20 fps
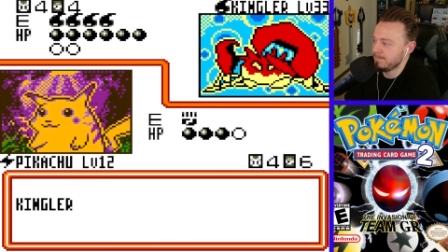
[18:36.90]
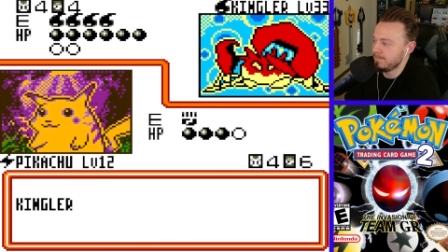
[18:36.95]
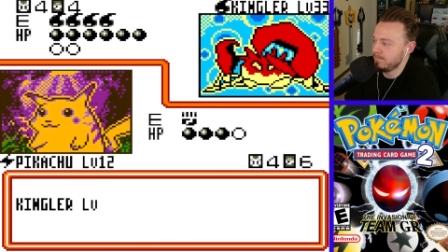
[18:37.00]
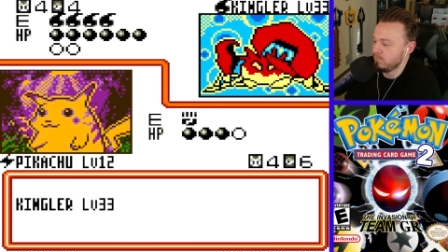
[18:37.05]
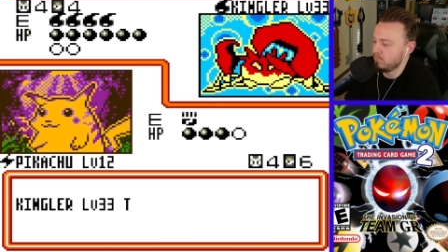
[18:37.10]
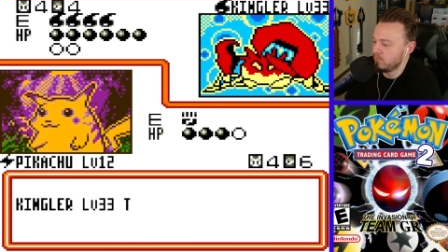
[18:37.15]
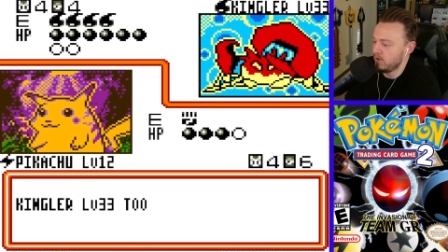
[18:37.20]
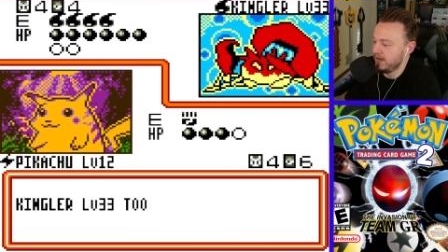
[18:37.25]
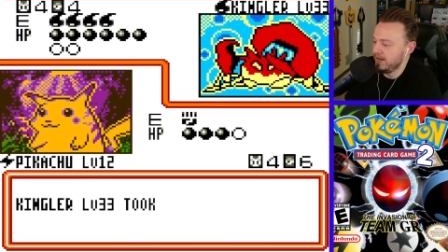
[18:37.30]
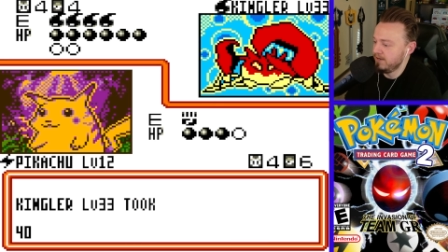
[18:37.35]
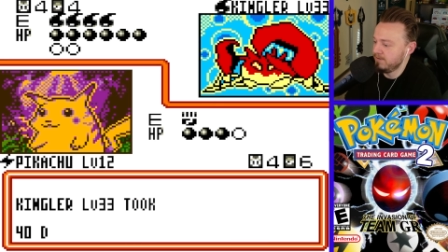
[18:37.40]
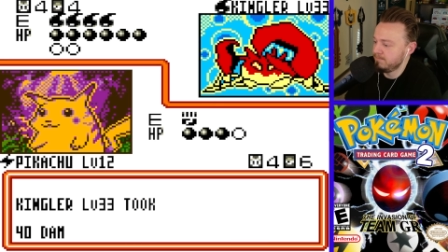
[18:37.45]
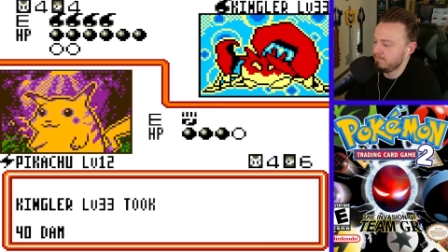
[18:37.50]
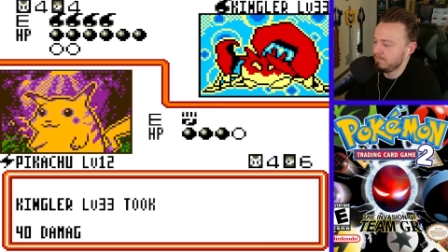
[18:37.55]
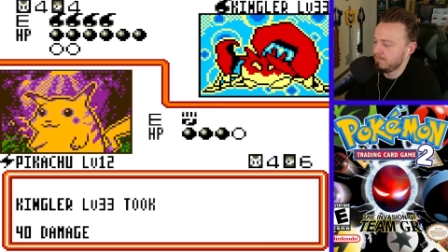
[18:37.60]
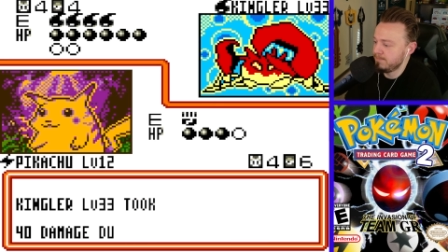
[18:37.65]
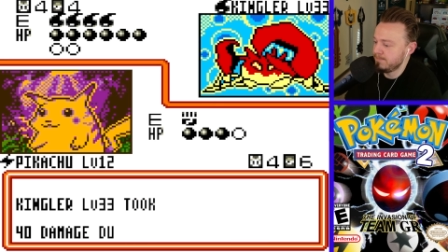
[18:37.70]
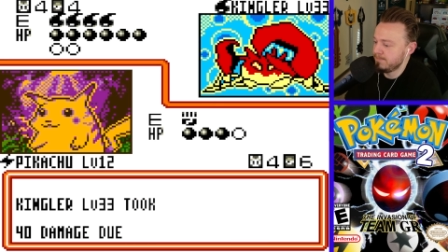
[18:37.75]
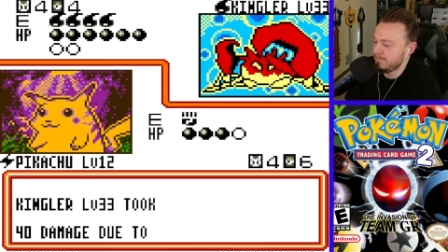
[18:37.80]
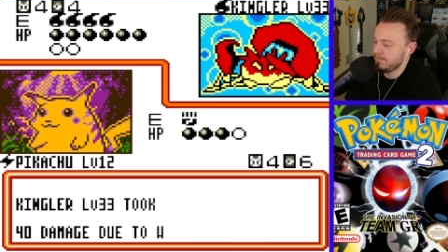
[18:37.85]
Right?
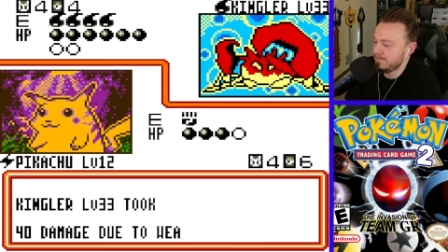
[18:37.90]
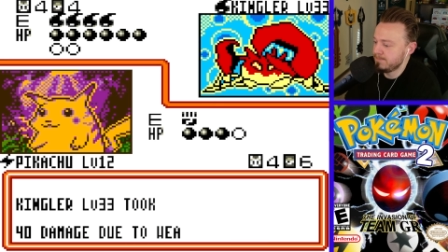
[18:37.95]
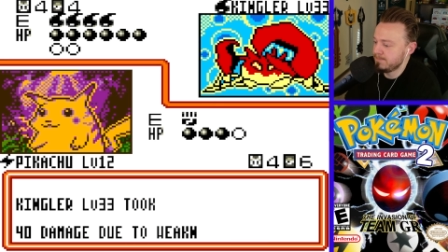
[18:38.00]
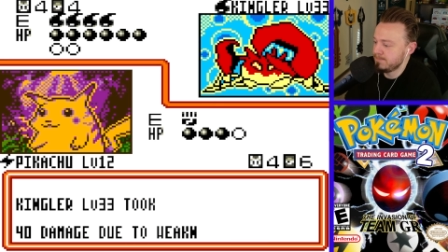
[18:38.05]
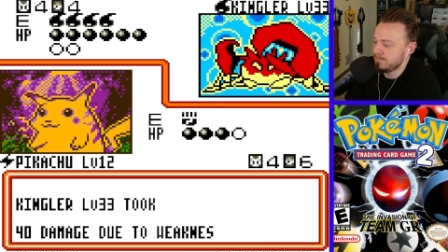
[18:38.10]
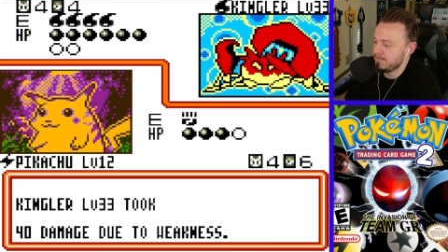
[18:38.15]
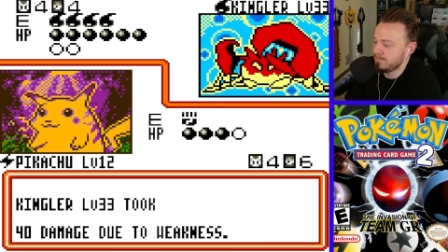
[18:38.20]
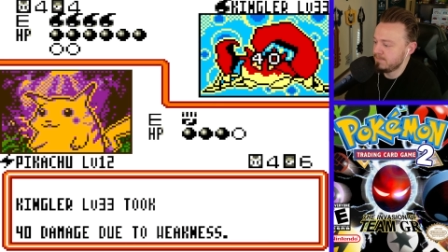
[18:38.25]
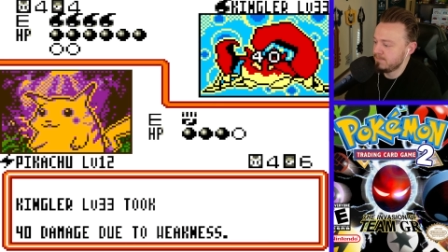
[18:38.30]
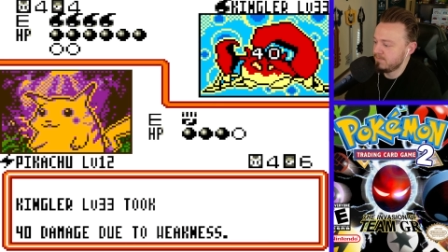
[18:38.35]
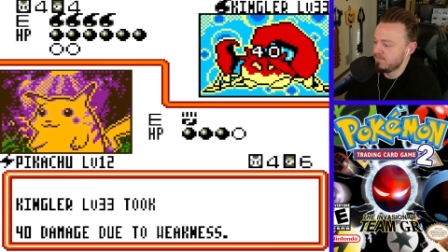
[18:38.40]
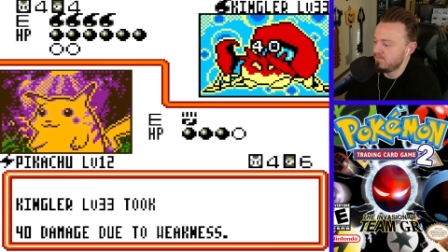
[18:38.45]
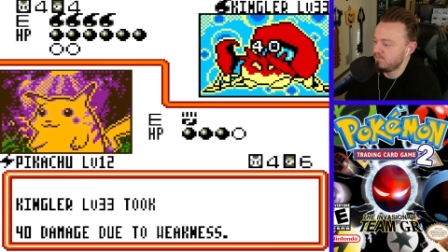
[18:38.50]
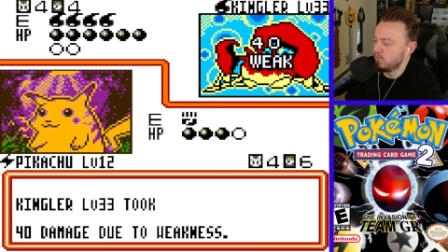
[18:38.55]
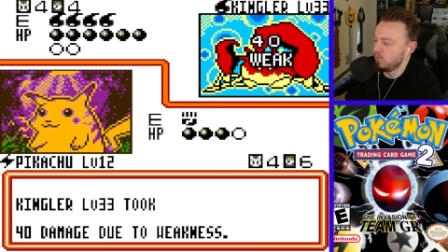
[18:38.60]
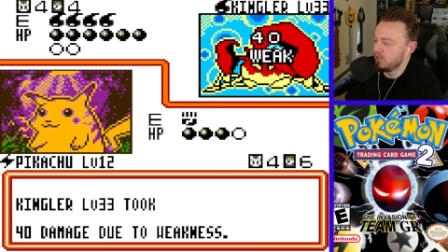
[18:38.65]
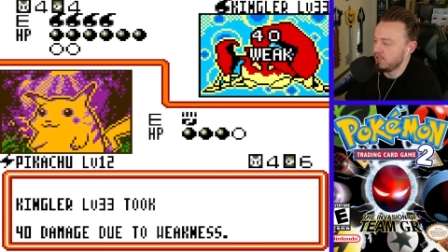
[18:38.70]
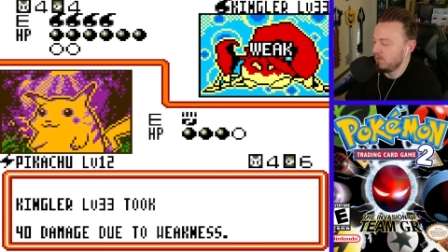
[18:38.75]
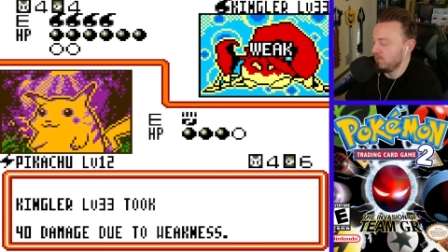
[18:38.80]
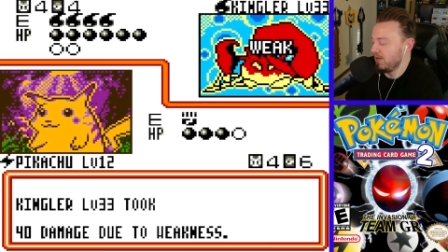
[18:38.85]

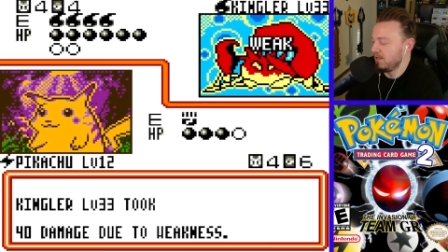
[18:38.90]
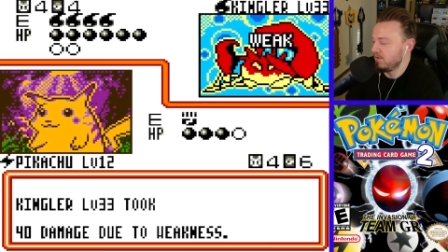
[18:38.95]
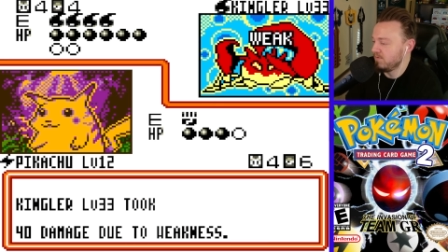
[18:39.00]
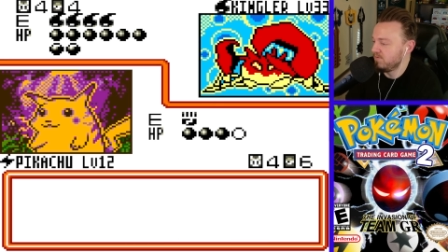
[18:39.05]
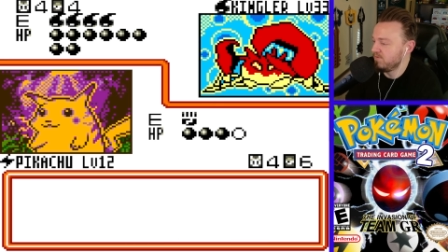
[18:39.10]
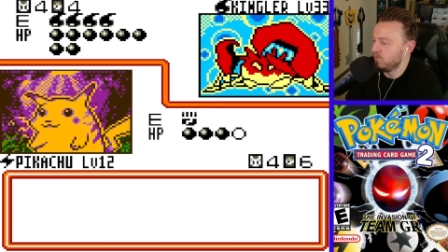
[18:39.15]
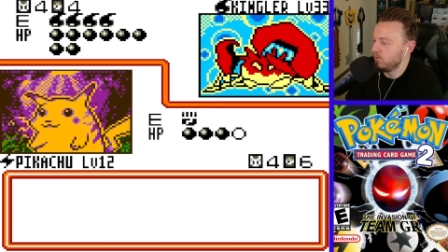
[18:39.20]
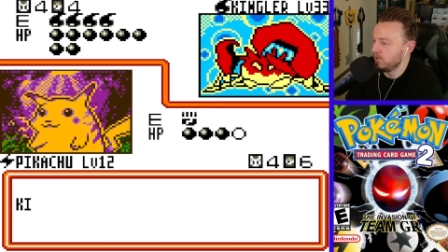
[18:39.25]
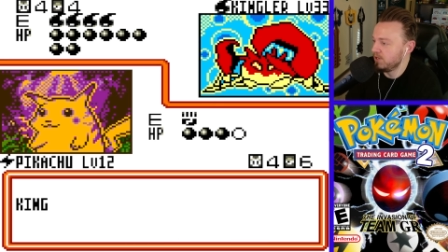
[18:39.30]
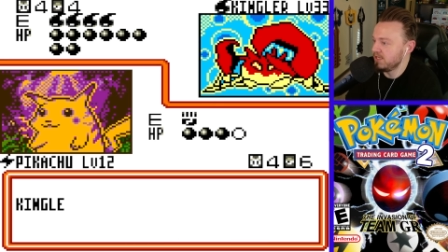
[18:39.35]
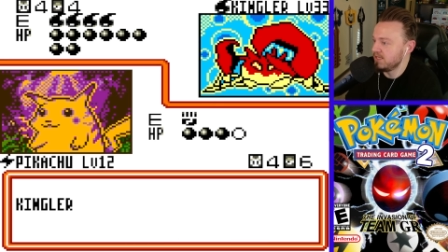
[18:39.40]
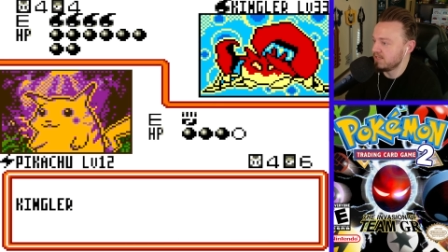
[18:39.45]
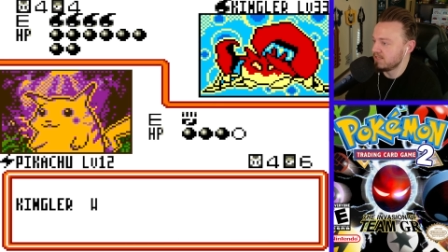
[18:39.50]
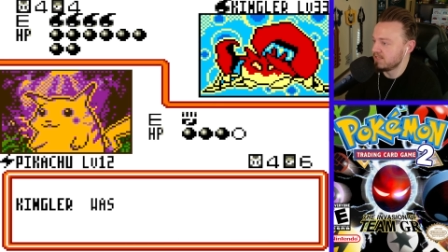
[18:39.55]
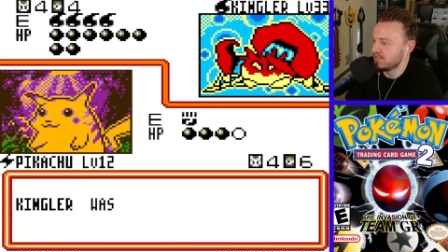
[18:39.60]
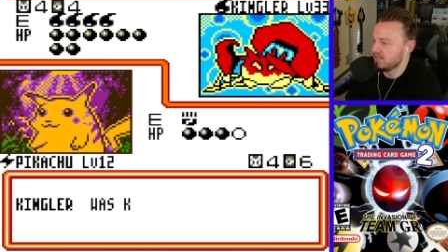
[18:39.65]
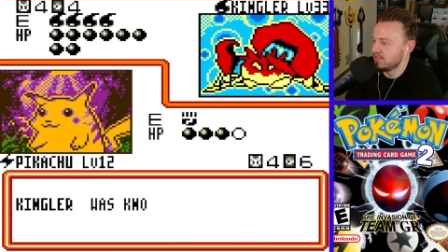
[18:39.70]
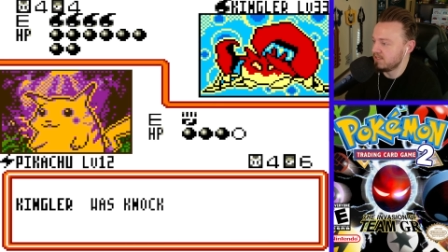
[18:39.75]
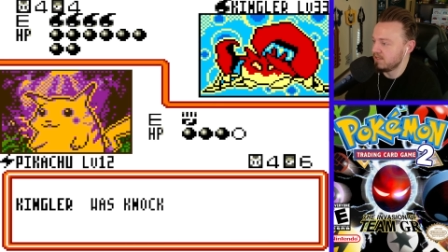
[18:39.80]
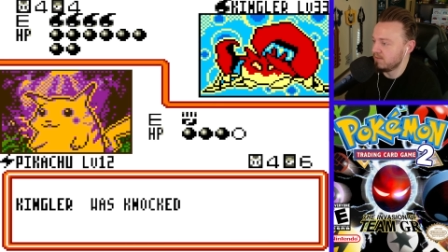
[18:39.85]
40. Well, 40 because of
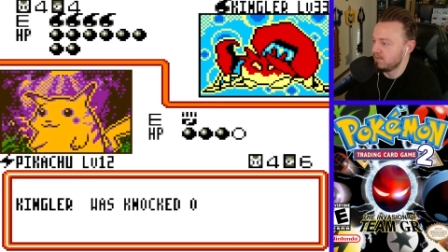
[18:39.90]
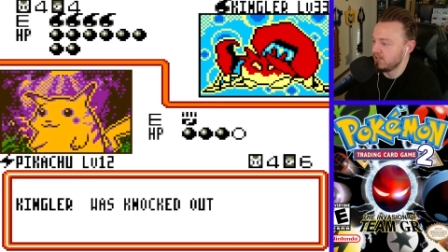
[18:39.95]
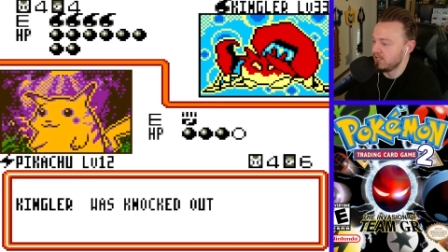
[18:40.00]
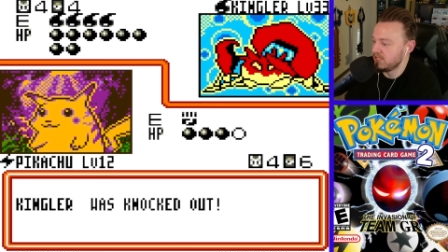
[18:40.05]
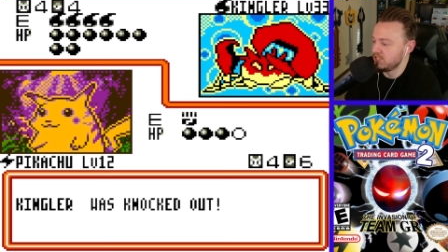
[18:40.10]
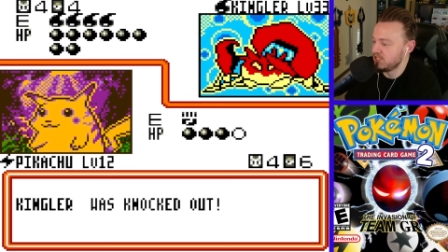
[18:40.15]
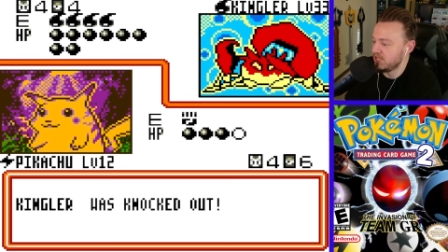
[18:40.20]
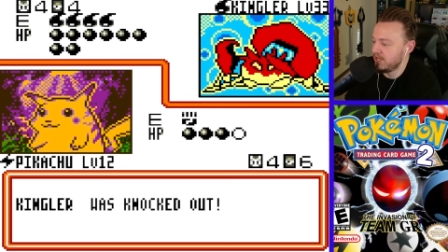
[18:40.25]
the double edge,